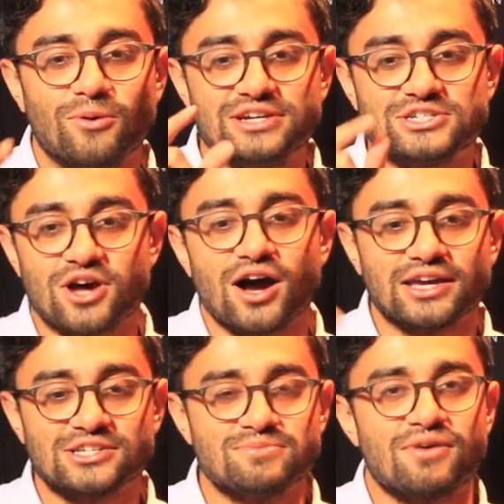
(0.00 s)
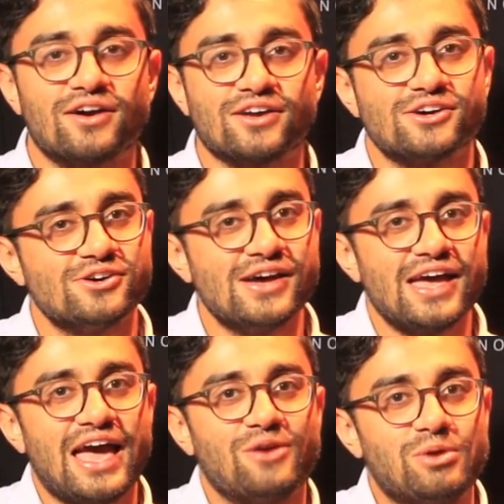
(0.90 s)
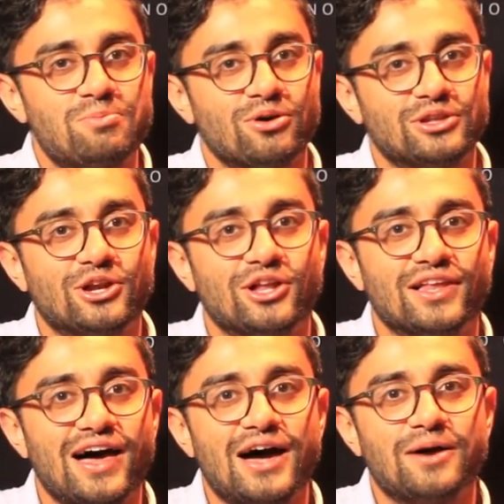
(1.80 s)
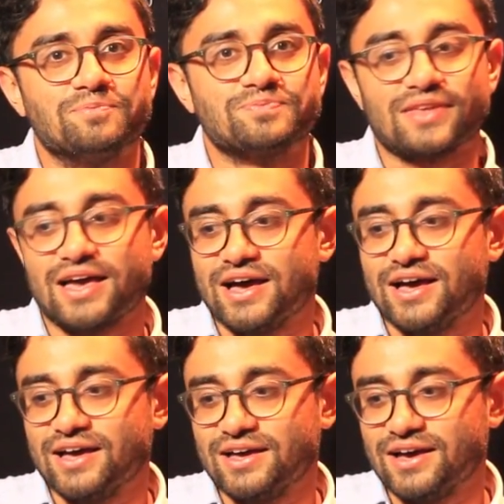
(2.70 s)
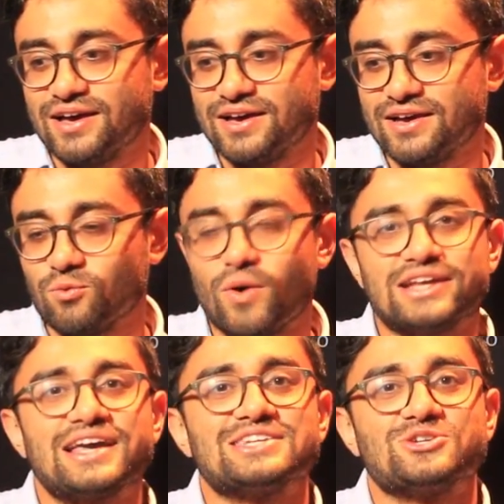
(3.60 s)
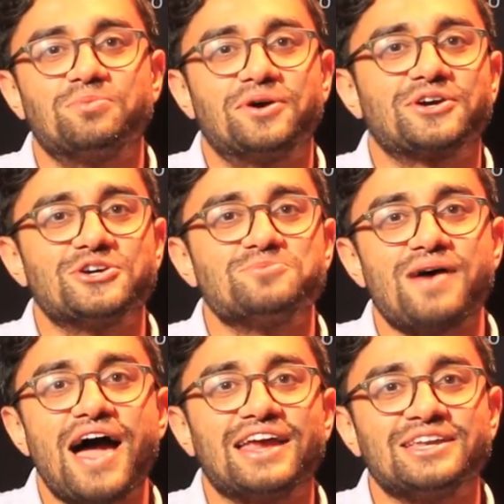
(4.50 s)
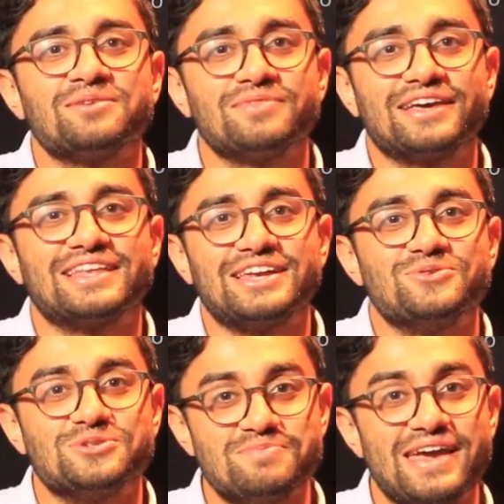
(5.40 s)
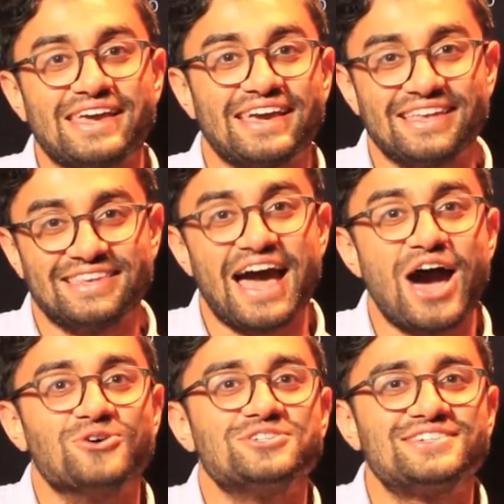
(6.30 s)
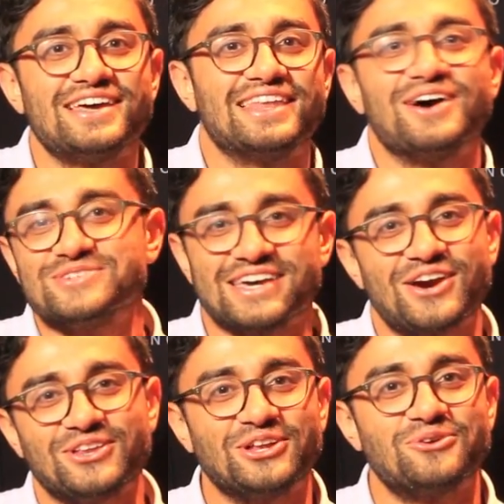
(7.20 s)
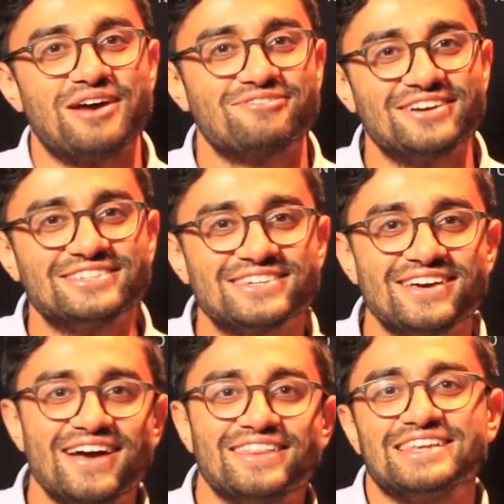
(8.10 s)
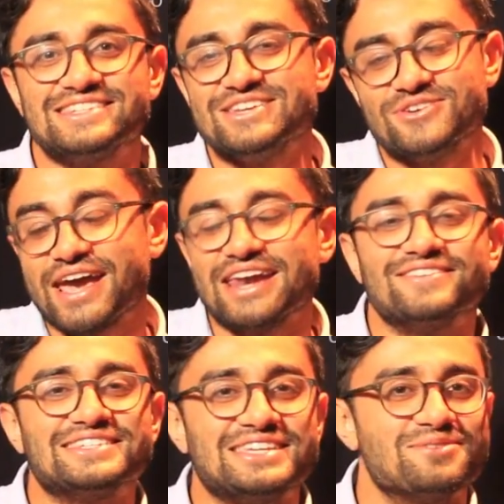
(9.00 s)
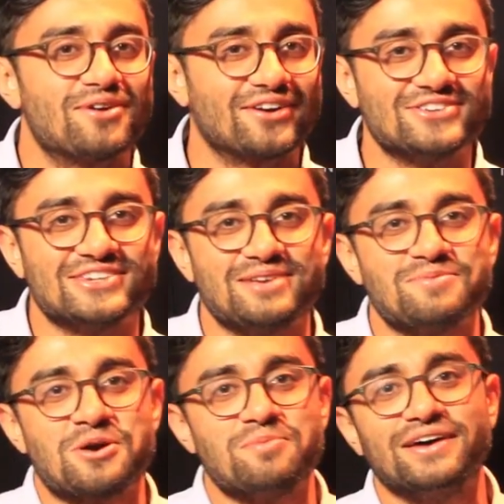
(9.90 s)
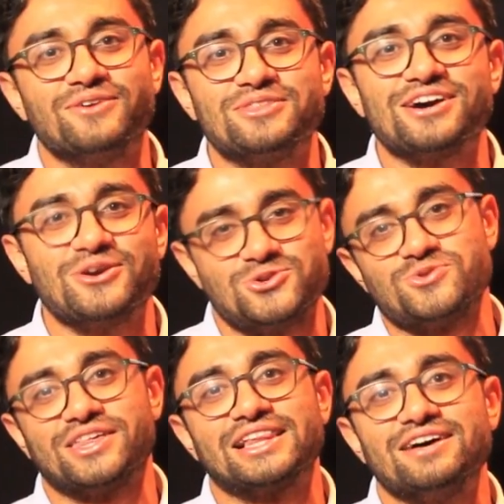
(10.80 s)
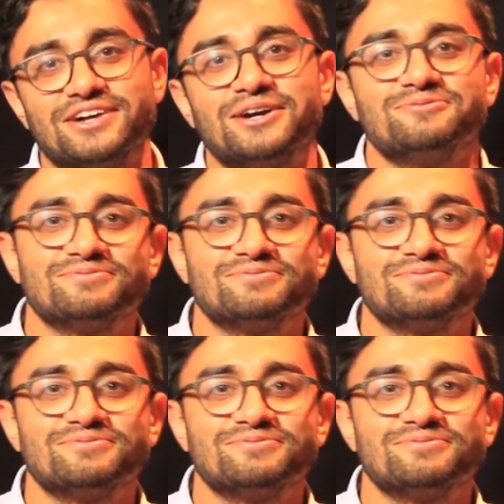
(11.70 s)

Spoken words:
where he's talking to Margot, and we put little White Castle burgers behind him, like that he was making in the house, and that was like our little reference. That scene, you can't even see the burgers anymore, but we thought it was really clever.